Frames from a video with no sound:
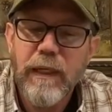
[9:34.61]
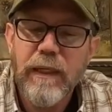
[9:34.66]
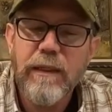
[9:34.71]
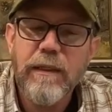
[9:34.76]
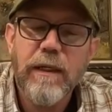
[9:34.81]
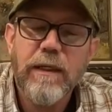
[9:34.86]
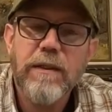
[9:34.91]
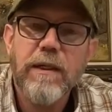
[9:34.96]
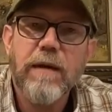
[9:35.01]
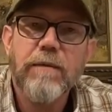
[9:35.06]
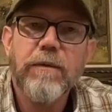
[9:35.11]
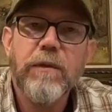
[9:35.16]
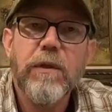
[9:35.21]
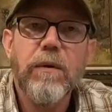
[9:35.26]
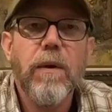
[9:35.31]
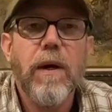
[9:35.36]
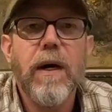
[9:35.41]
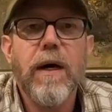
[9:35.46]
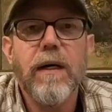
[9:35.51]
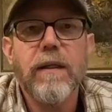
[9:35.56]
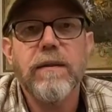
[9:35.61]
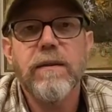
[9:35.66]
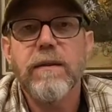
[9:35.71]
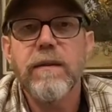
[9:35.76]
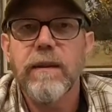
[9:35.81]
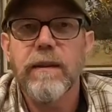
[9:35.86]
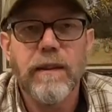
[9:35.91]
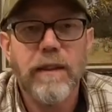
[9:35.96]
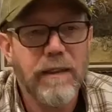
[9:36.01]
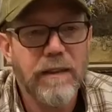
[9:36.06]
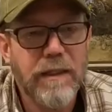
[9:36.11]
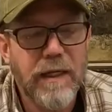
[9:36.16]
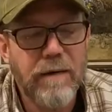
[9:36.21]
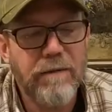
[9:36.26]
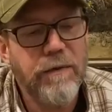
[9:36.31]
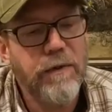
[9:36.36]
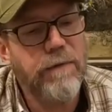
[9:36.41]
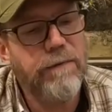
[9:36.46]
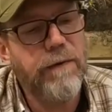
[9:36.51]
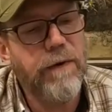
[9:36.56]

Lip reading: It does have 2 aux, it does have 2